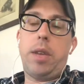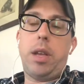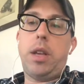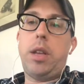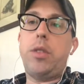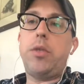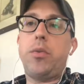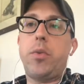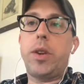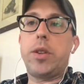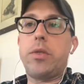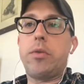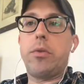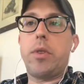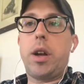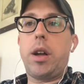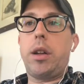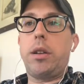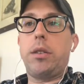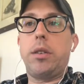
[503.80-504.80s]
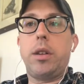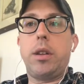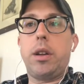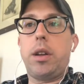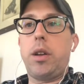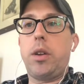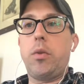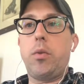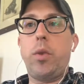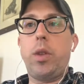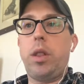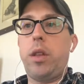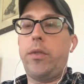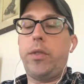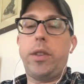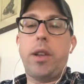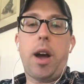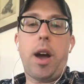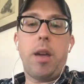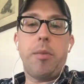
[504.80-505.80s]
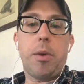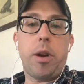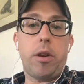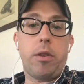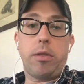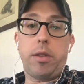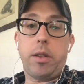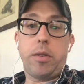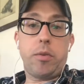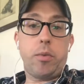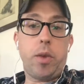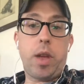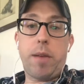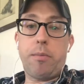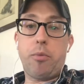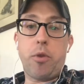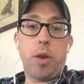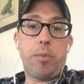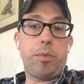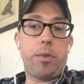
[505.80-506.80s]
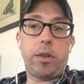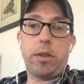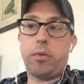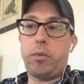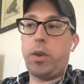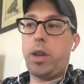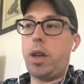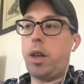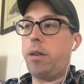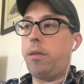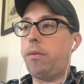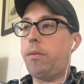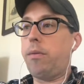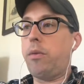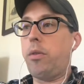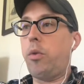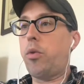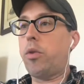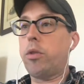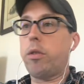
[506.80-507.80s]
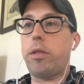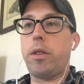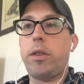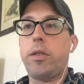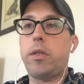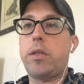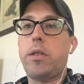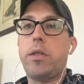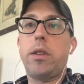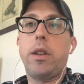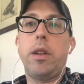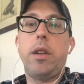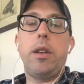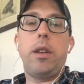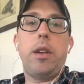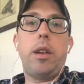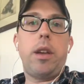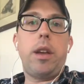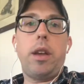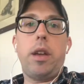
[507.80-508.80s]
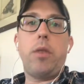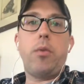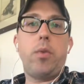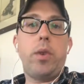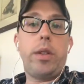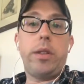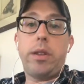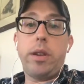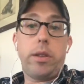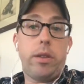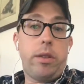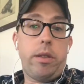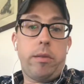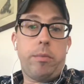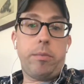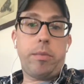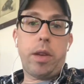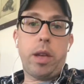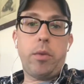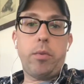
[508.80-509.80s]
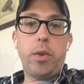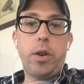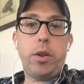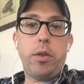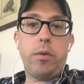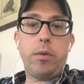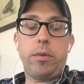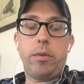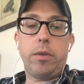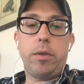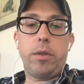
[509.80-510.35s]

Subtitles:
in the restaurant, we live and die by our lists. We have prep lists, we have order lists, and we stick to them. And we don't